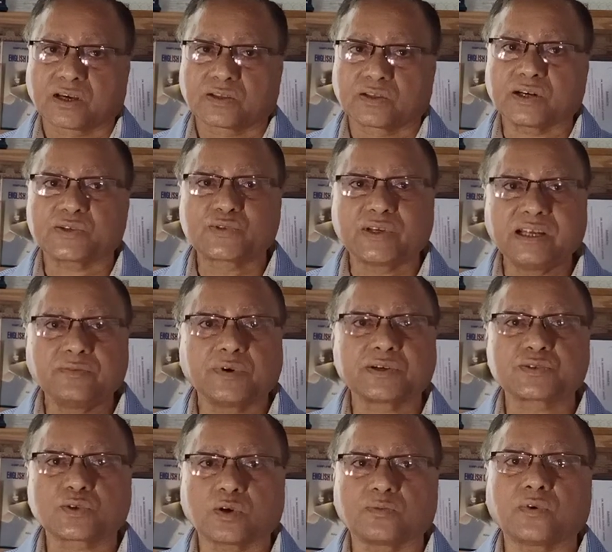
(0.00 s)
the
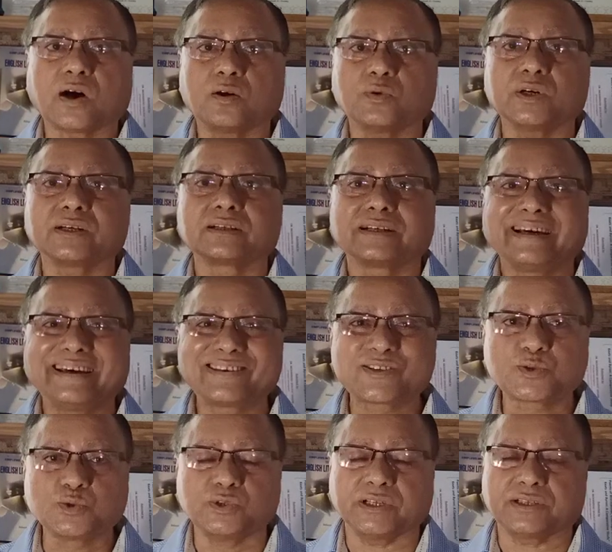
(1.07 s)
syllabus of our
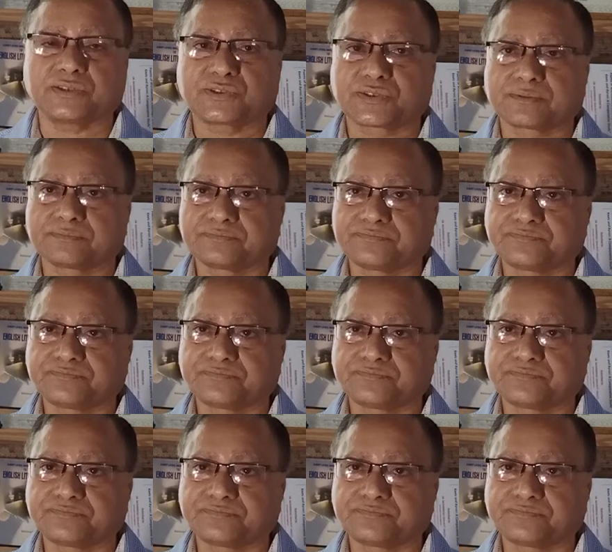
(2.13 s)
students.